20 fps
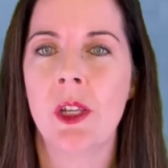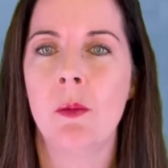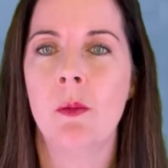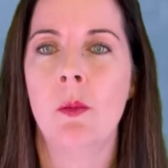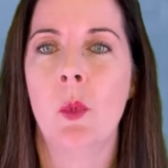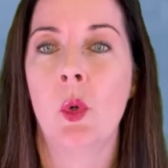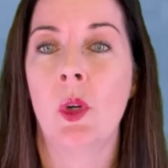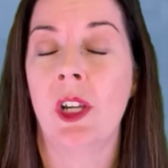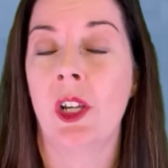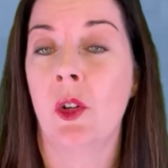
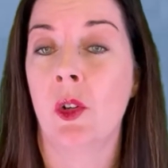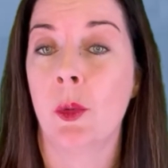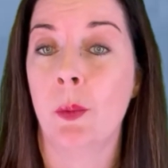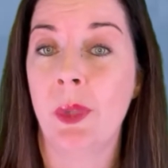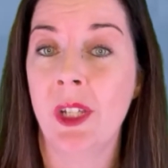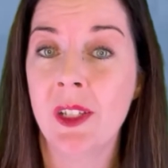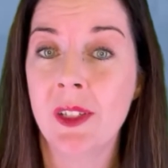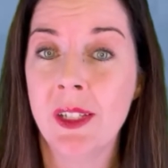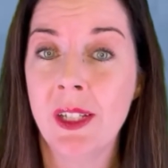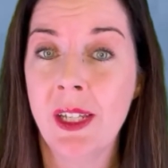more
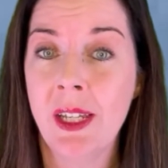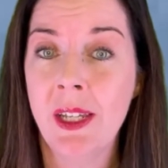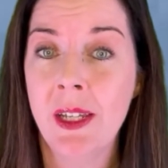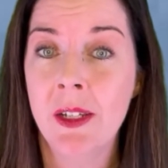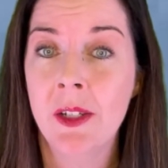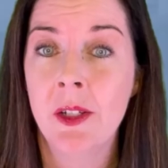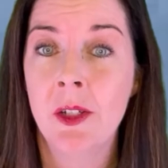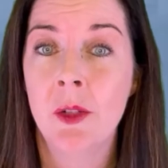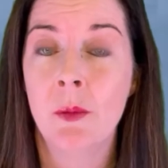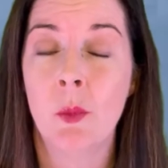irritability,
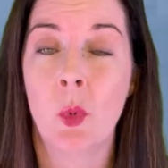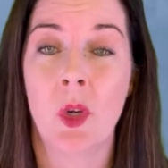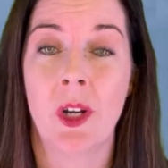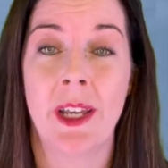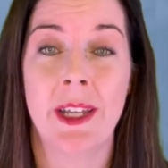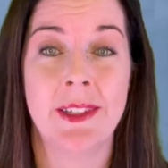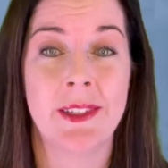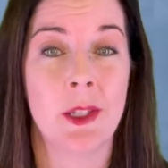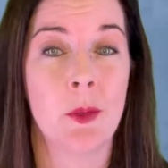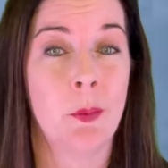more
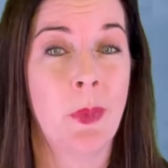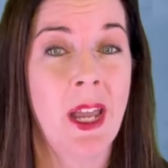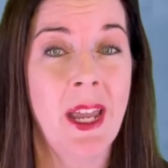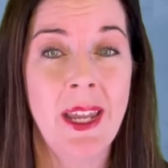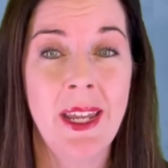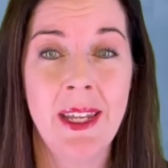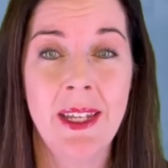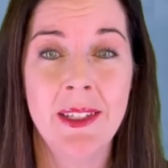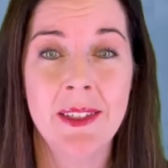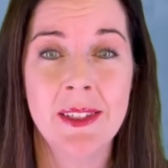aches and
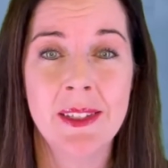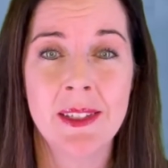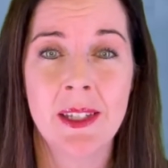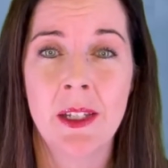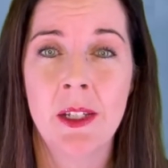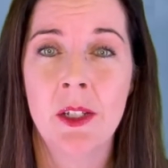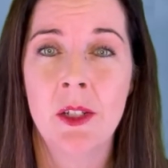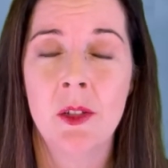pains,